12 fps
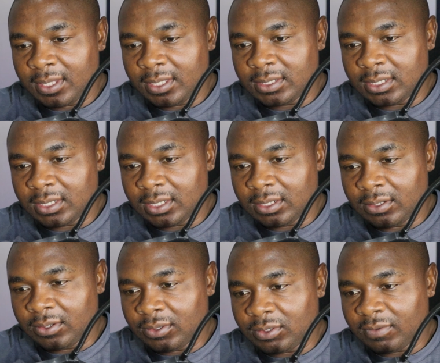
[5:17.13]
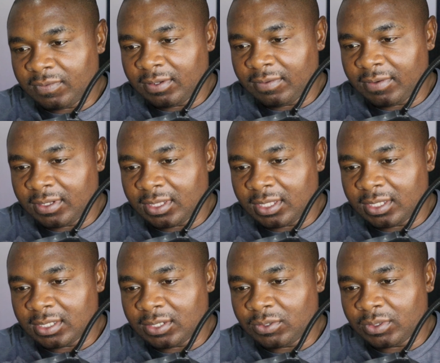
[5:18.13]
there's a lot of different
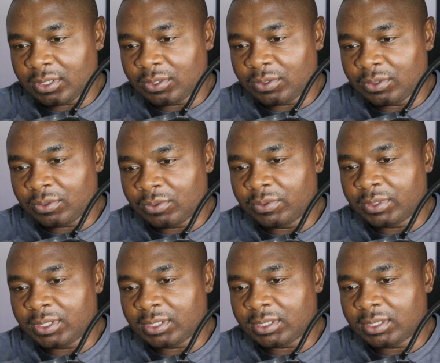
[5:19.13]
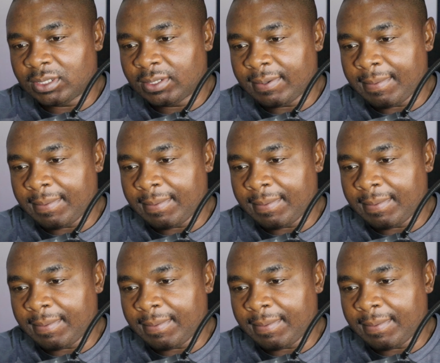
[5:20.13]
things that you can do with it